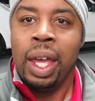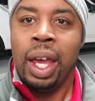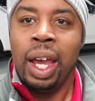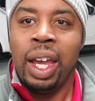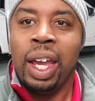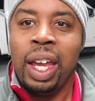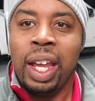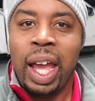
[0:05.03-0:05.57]

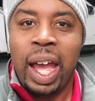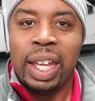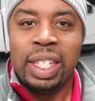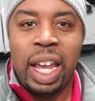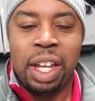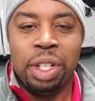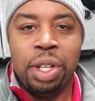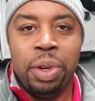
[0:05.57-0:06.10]
Hey, hey guys,
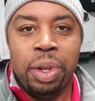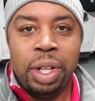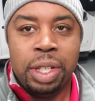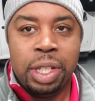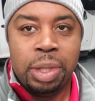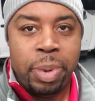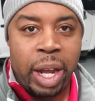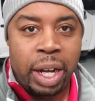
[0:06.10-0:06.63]
how you doing?
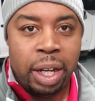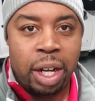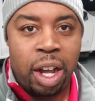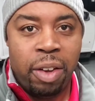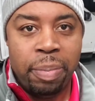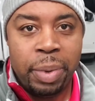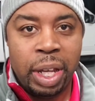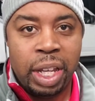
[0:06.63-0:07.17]
This is Brandon
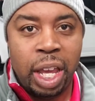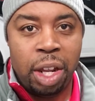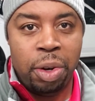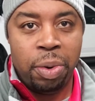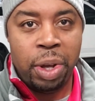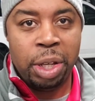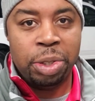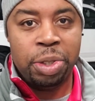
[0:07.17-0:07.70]
Kaufman, aka
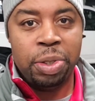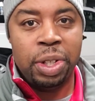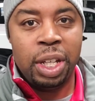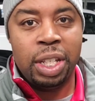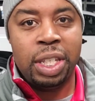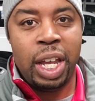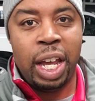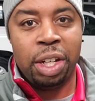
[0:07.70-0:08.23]
The Red Shoe
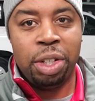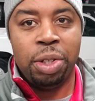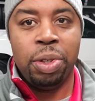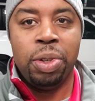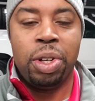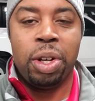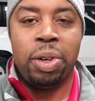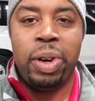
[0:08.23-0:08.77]
Nissan
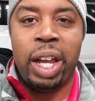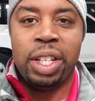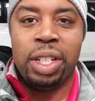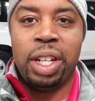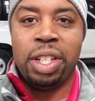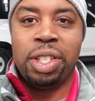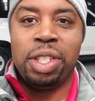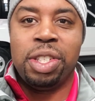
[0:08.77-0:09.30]
Dude.
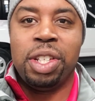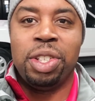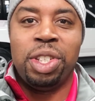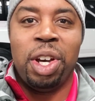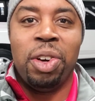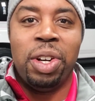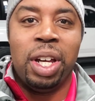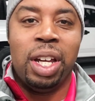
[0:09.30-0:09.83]
Congratulations to
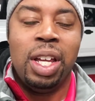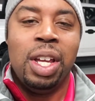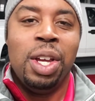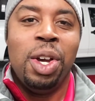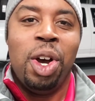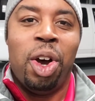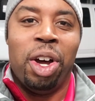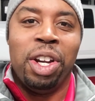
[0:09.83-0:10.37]
Jonah
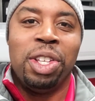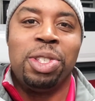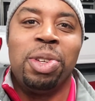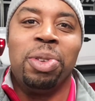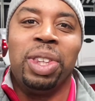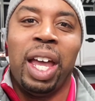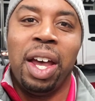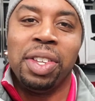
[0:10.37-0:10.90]
on his
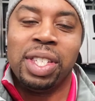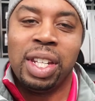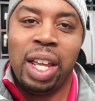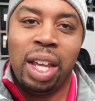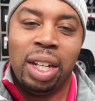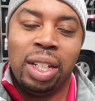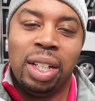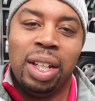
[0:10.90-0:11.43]

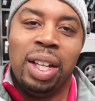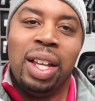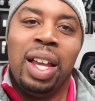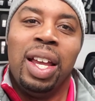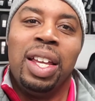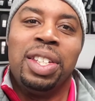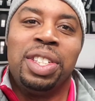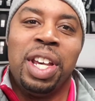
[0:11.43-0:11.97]
2008
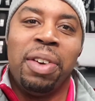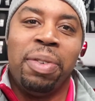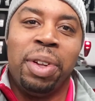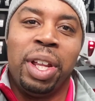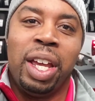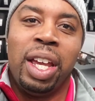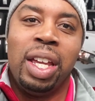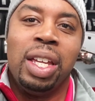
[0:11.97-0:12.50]

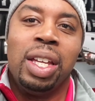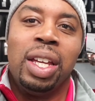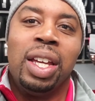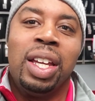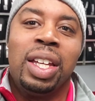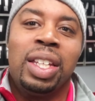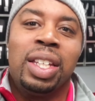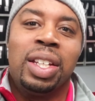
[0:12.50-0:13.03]
Chevrolet
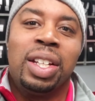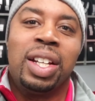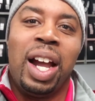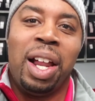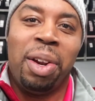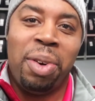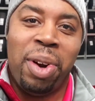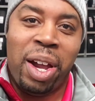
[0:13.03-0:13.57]

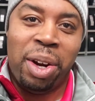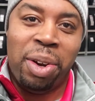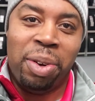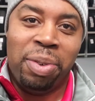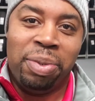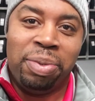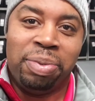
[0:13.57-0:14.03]
Colorado.